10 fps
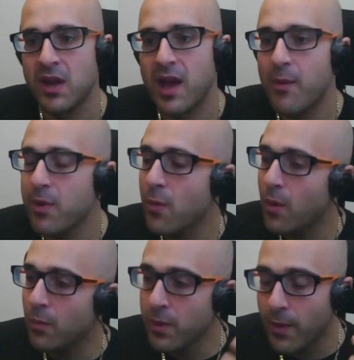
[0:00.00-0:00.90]
and we
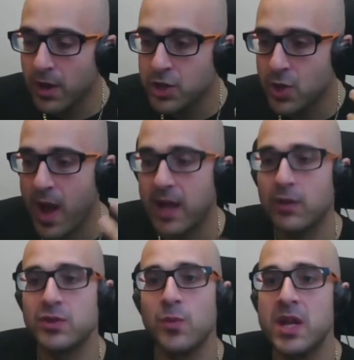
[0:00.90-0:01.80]
want to track
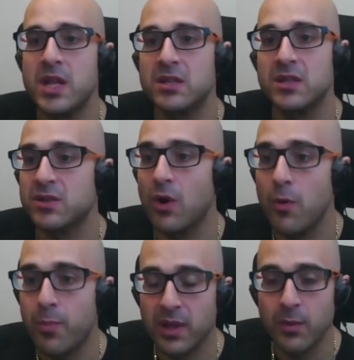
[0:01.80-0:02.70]
those weaknesses openly.